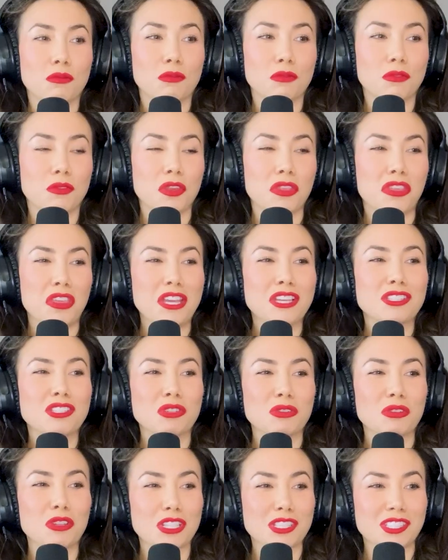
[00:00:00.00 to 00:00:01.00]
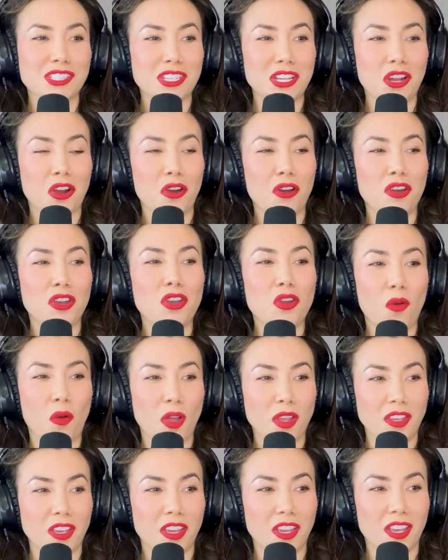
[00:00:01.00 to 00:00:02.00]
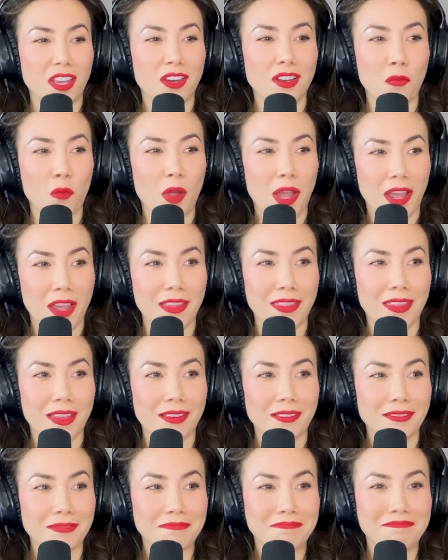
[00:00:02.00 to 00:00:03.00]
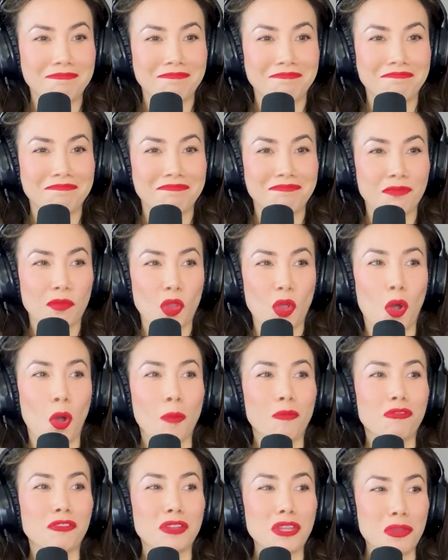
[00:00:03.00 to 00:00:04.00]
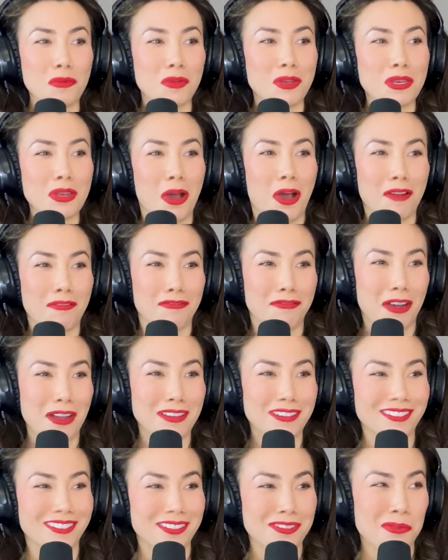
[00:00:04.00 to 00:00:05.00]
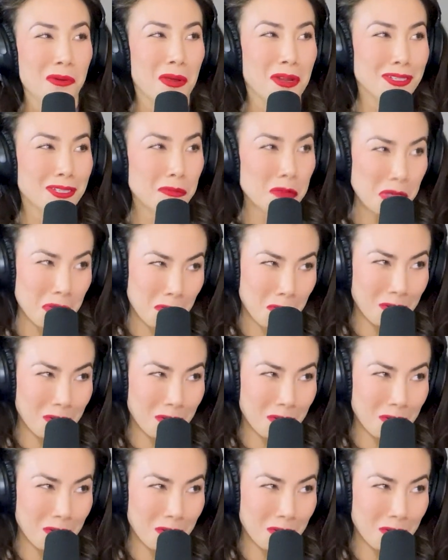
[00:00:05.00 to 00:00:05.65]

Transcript: The things you're listing are annoying in a way that hopefully you would not find annoying to begin